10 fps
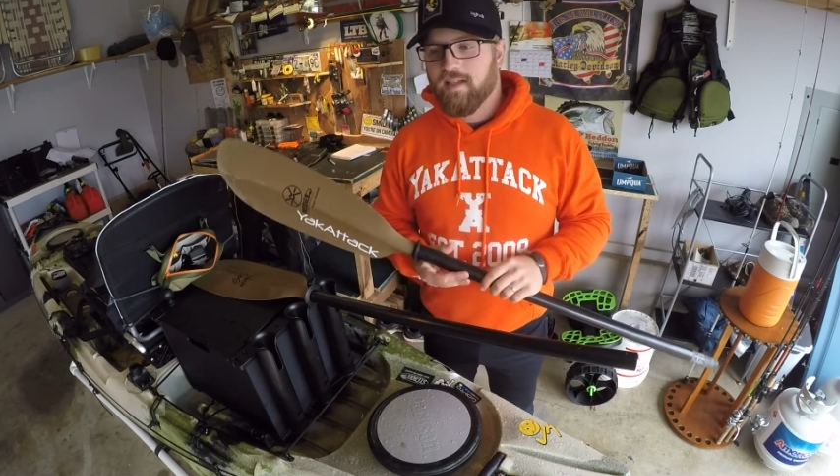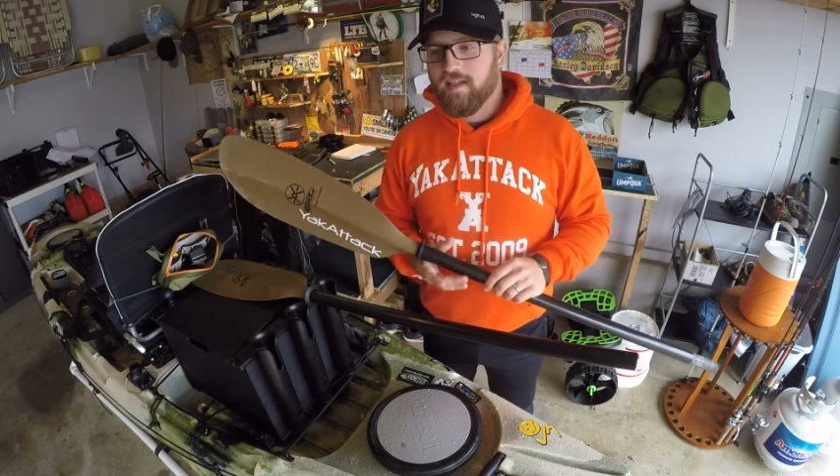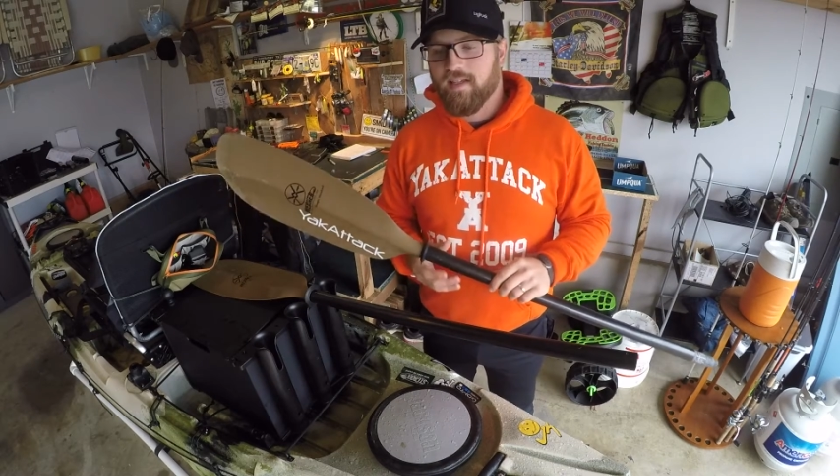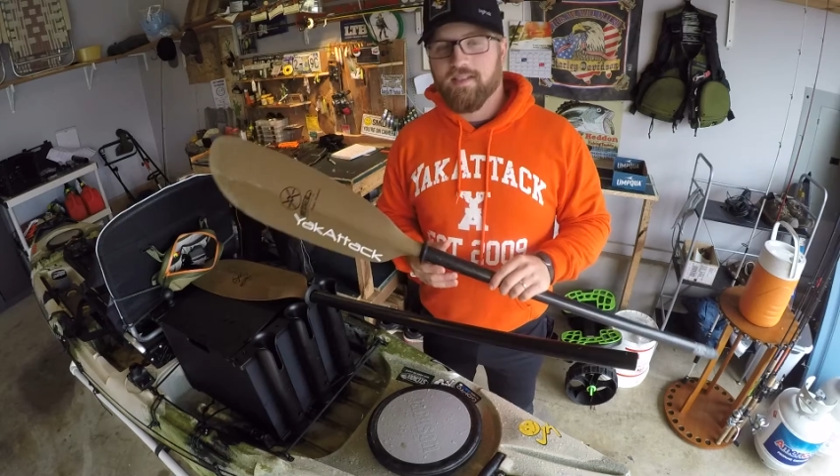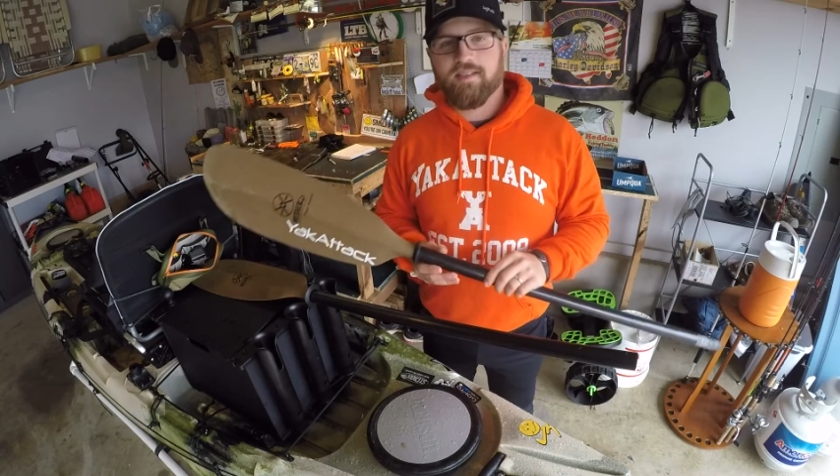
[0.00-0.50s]

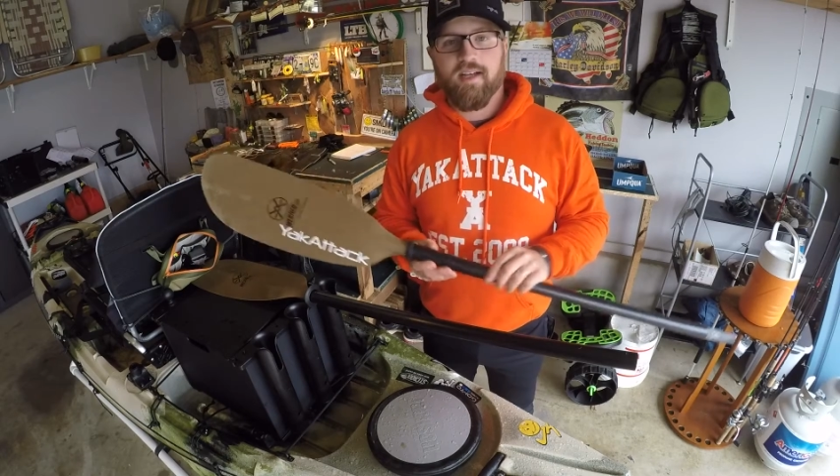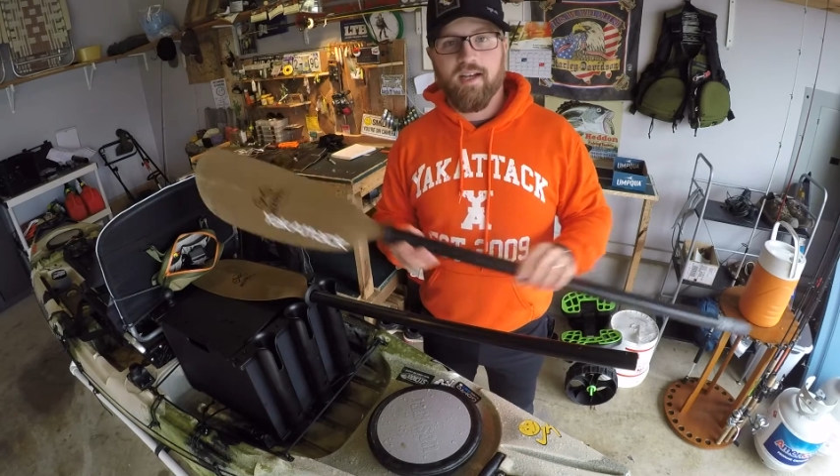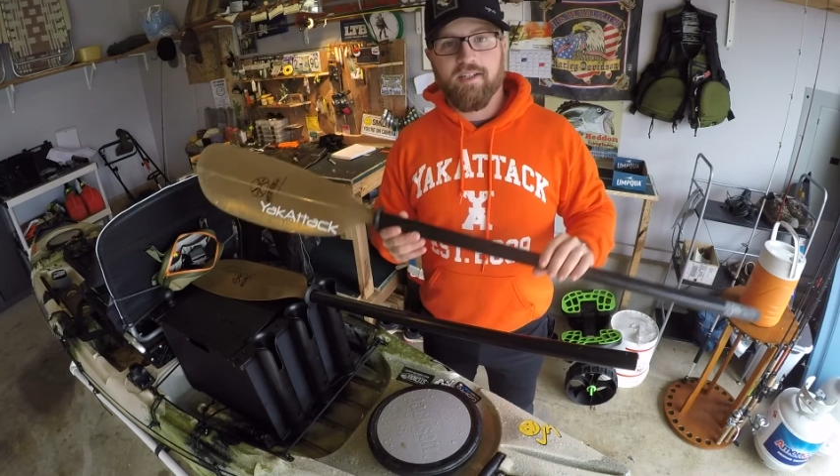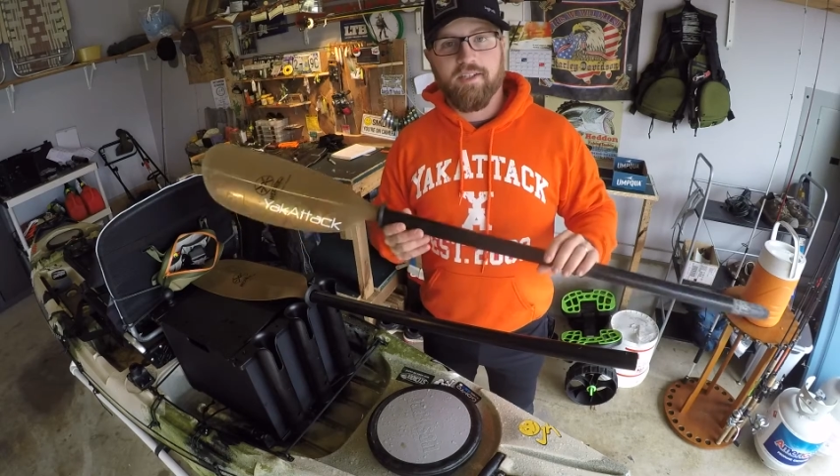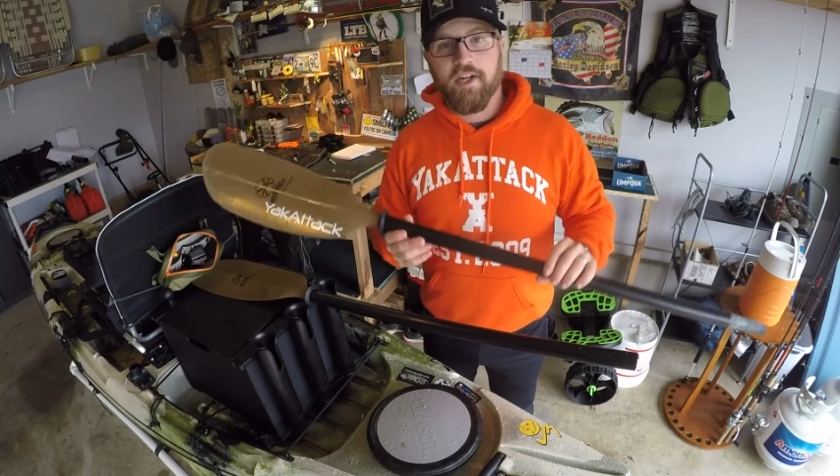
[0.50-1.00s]
is,
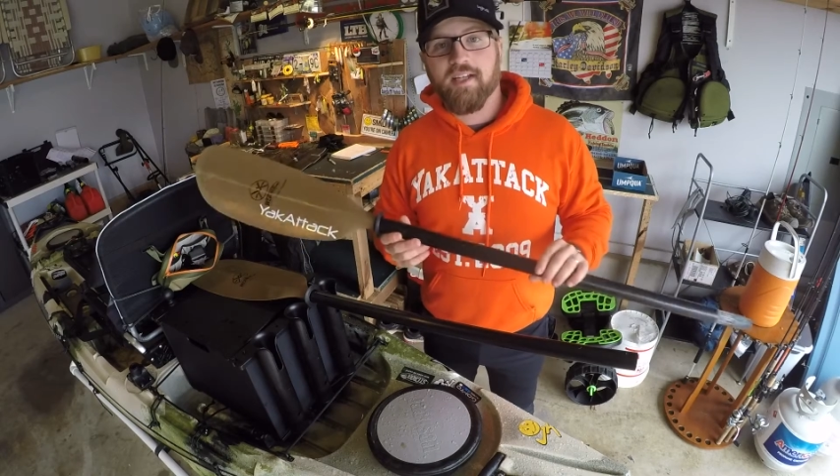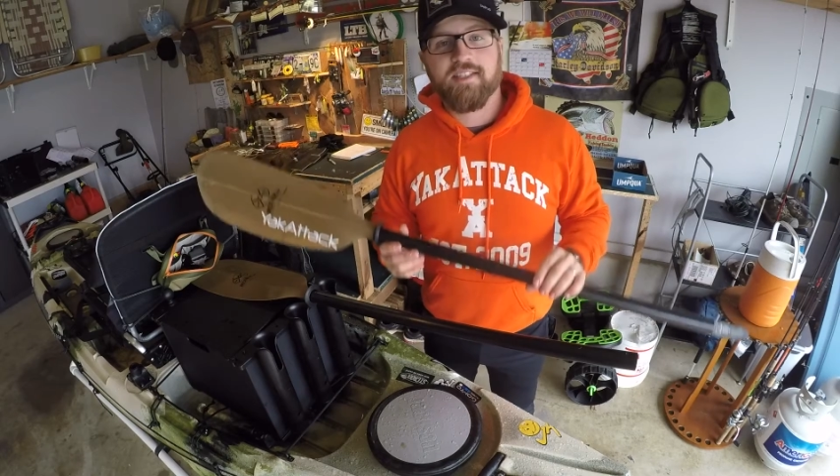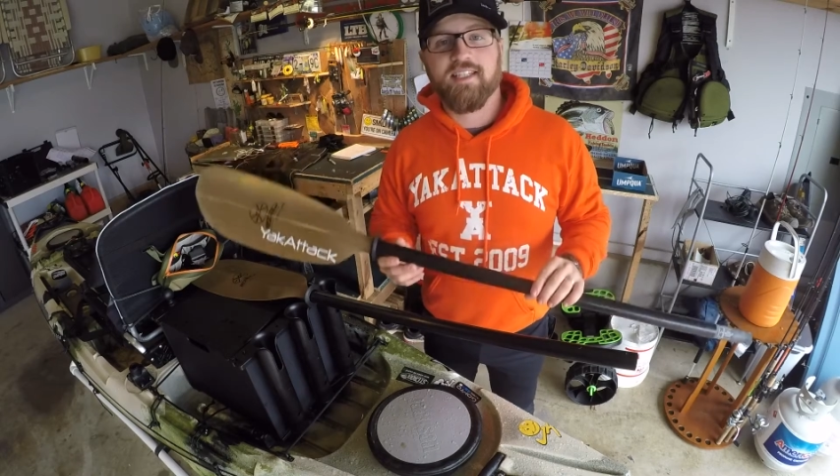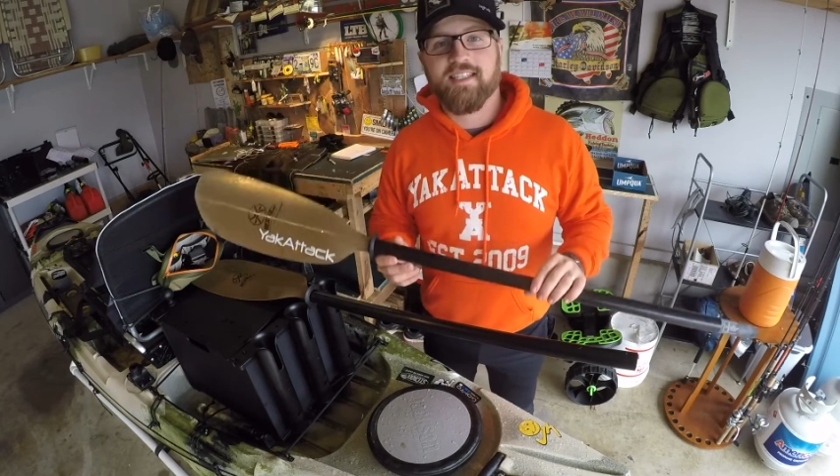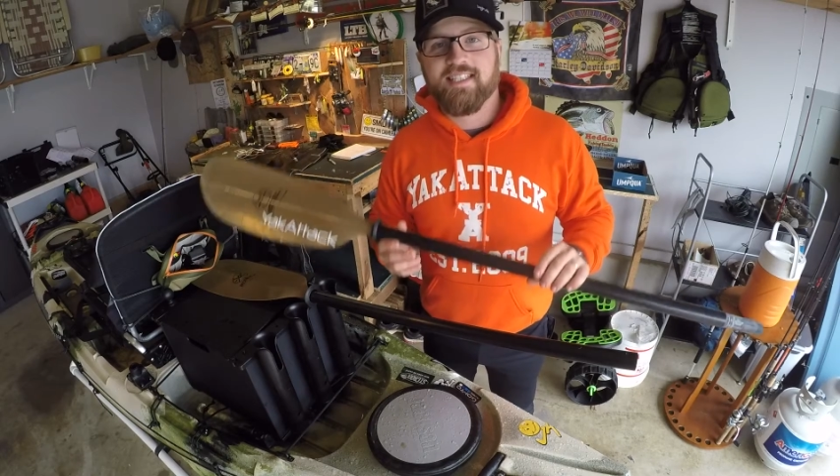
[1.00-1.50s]
does
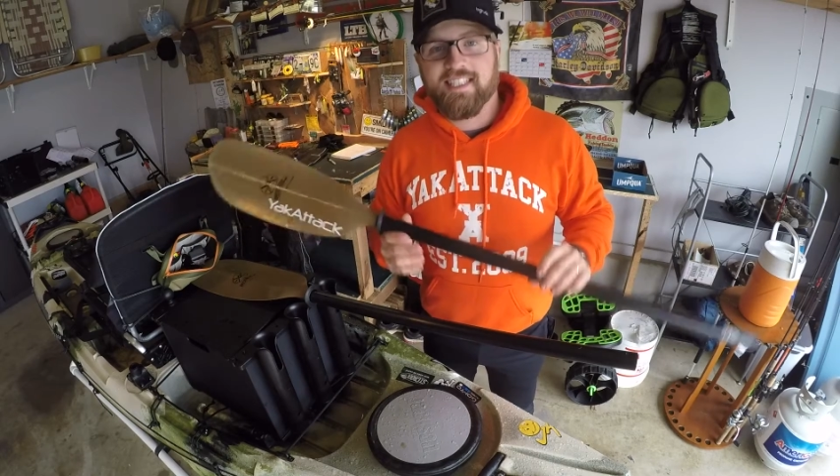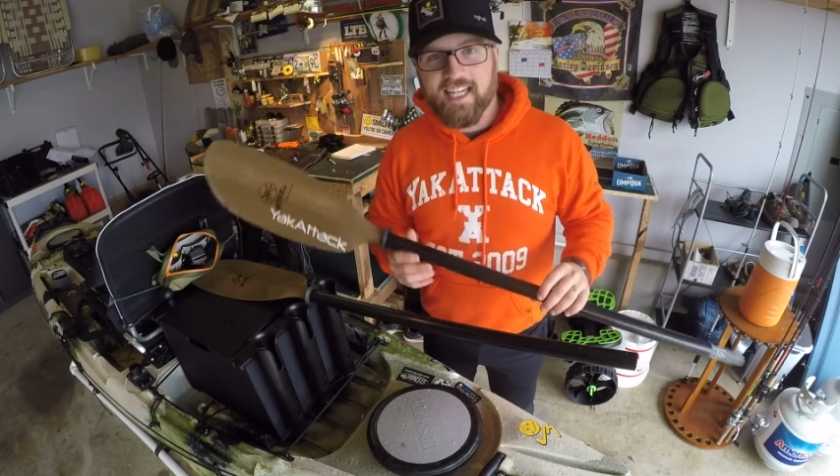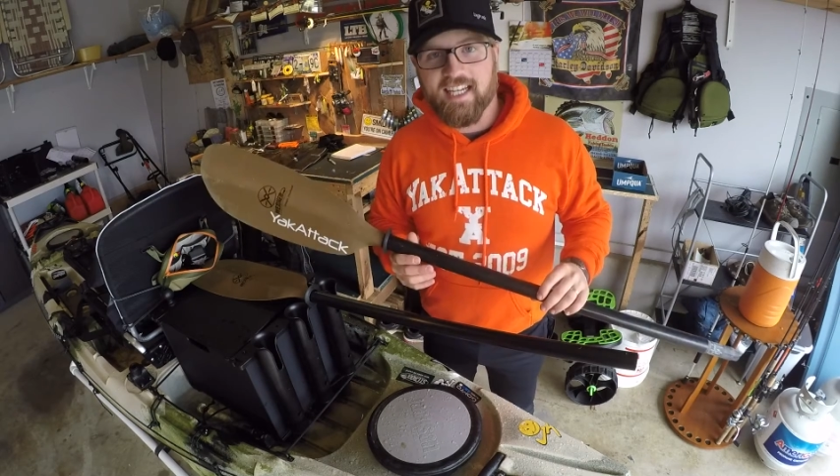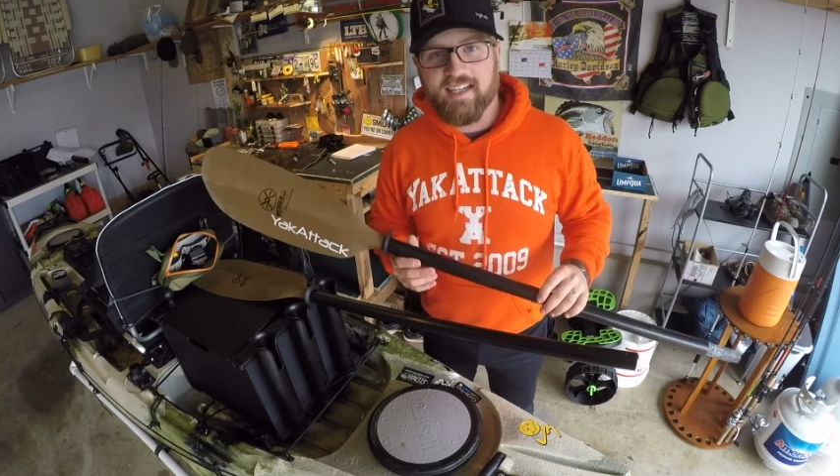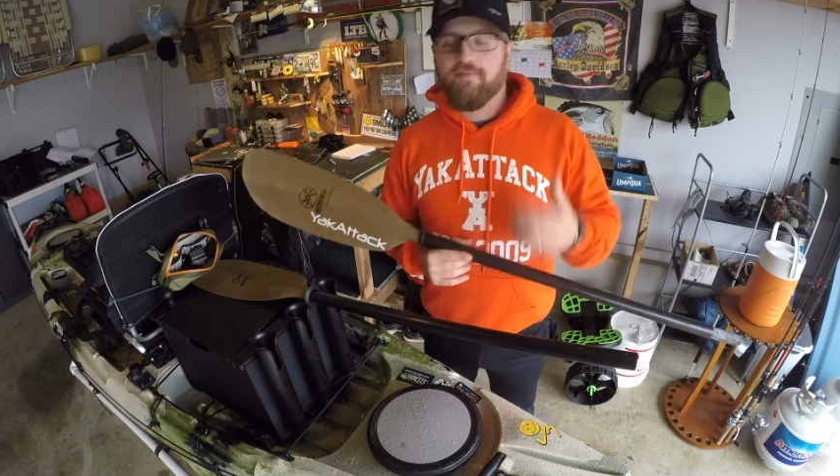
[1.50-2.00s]
it
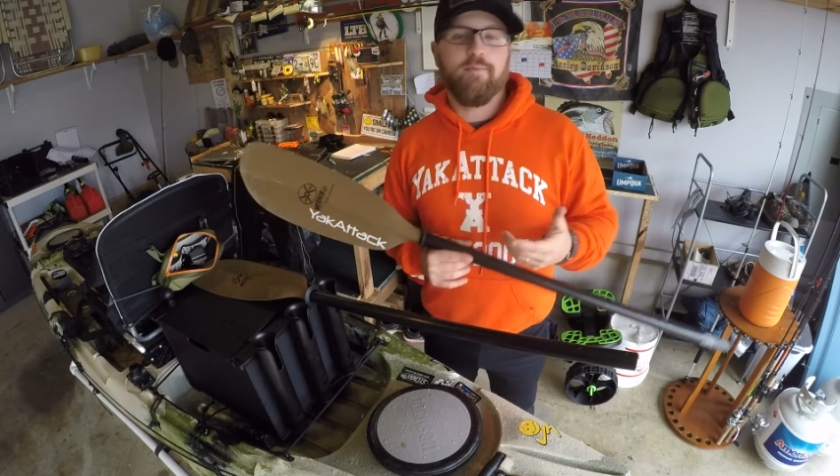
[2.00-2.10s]
sink?